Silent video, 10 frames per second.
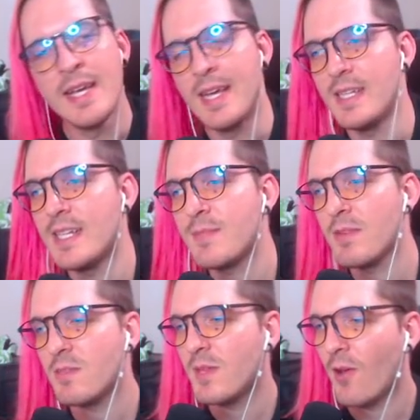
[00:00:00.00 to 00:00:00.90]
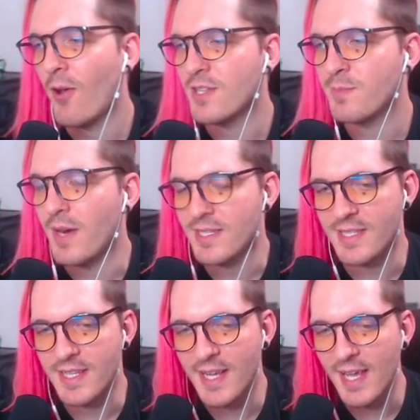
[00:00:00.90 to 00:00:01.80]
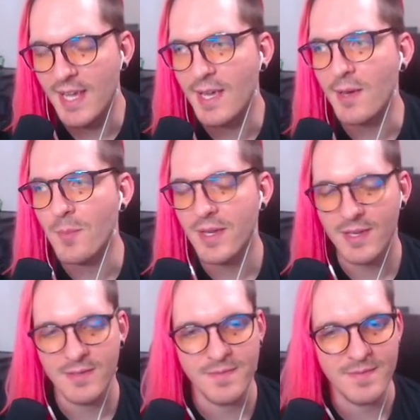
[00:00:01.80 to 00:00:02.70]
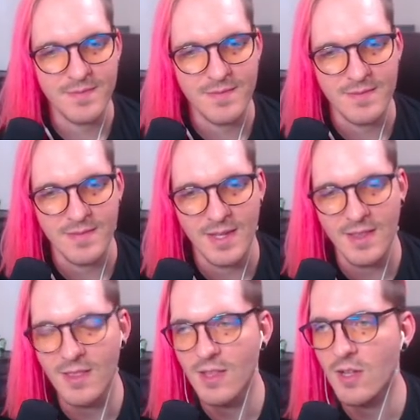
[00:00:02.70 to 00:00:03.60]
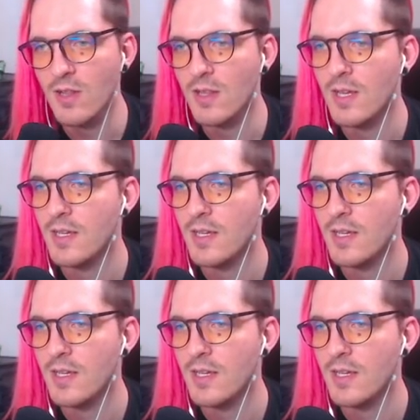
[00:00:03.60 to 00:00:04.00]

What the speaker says: And that's supposed to be the hardest boss in the game. Lol.